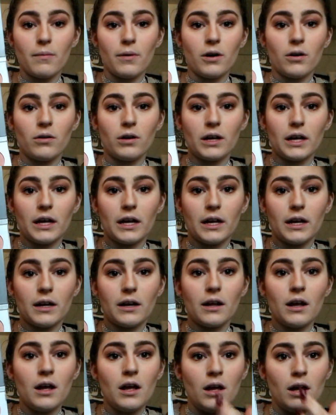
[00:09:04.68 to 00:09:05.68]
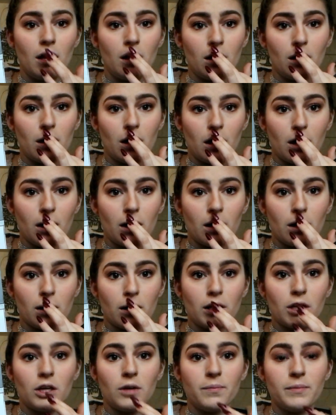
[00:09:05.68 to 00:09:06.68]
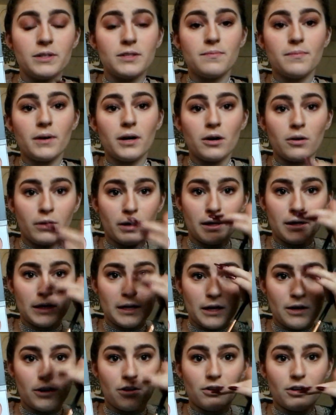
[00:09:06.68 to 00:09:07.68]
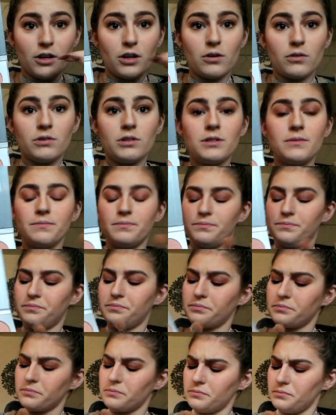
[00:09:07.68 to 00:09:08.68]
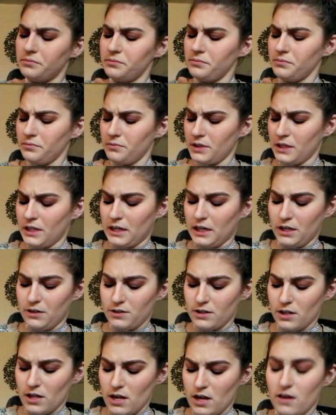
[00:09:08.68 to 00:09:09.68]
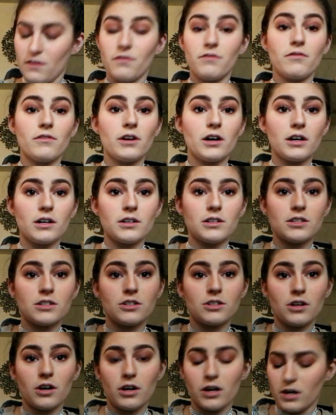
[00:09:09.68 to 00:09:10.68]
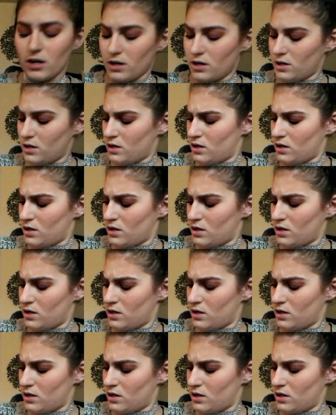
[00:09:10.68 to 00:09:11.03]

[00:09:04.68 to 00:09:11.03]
bone, and Cupid's bow and down your nose. And I use a lot of Starburst